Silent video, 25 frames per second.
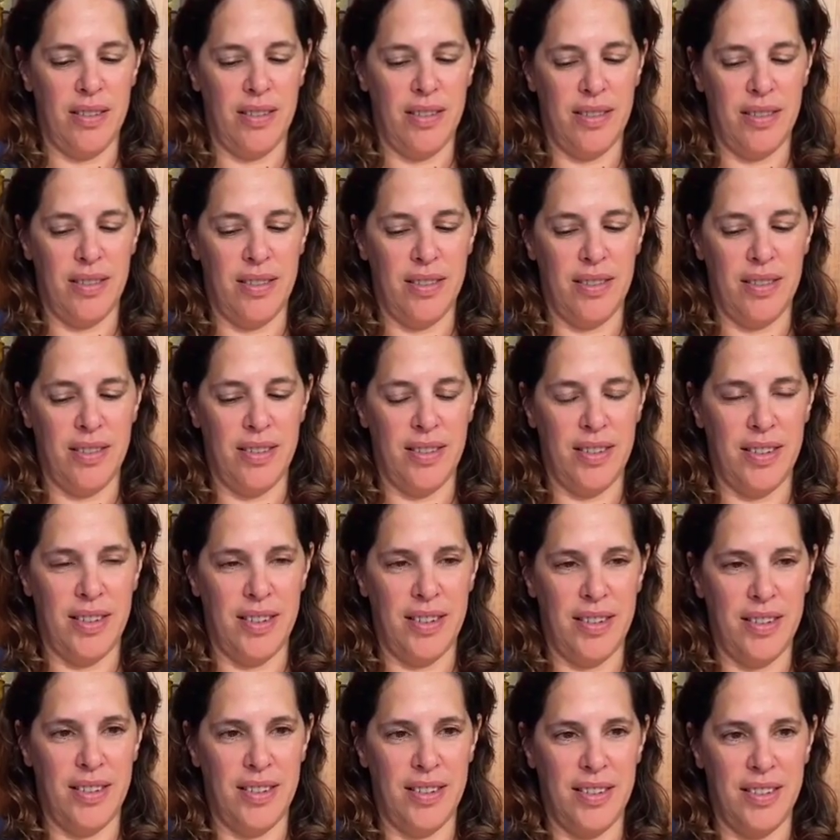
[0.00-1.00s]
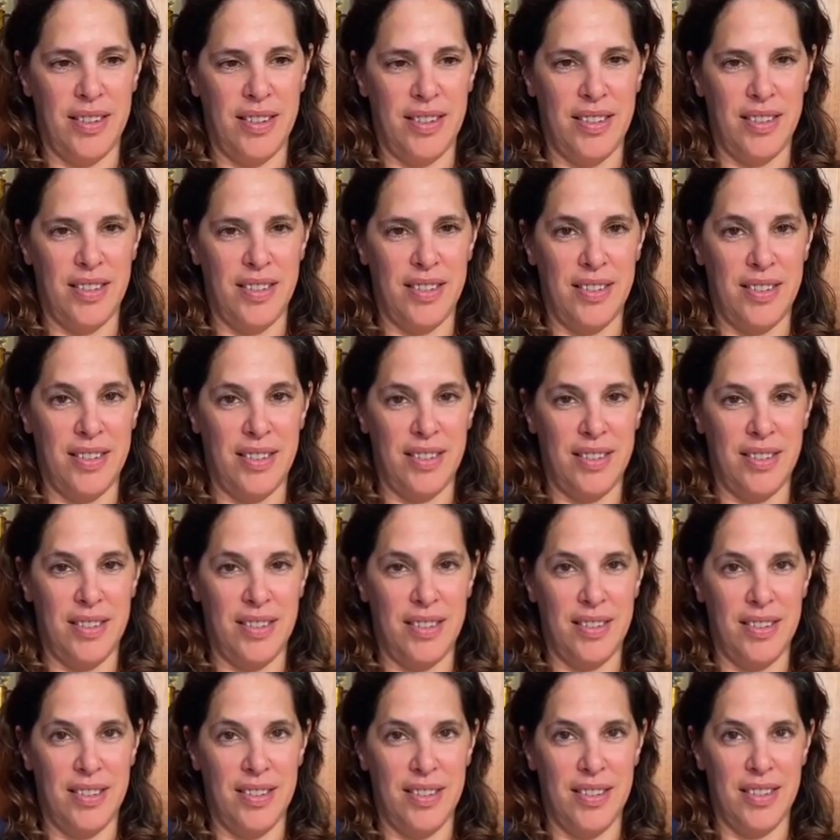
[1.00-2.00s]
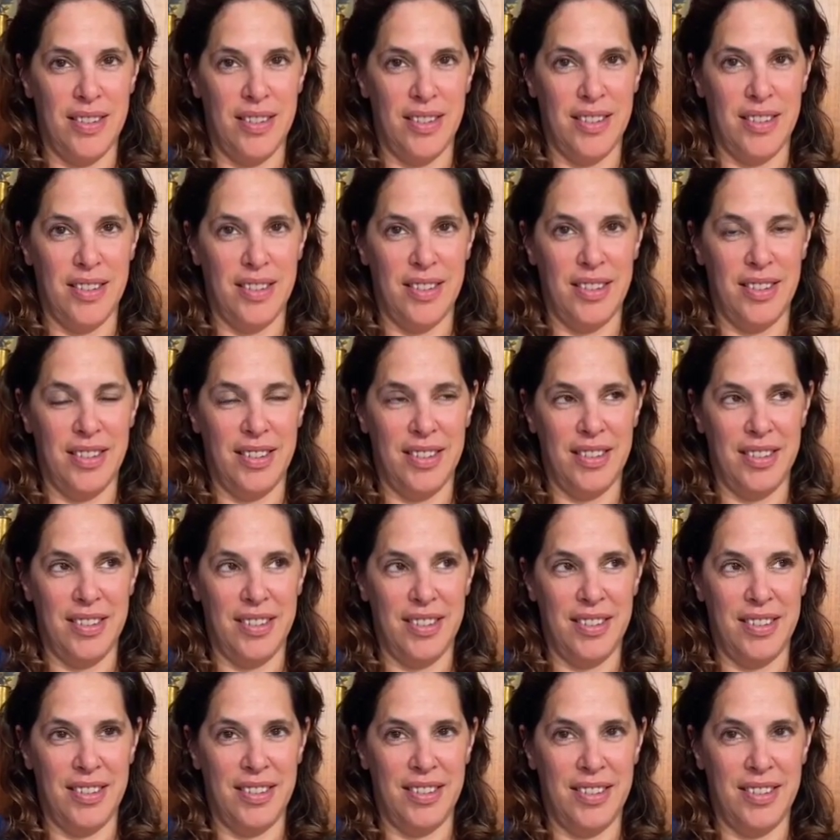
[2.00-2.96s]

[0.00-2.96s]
(not speaking)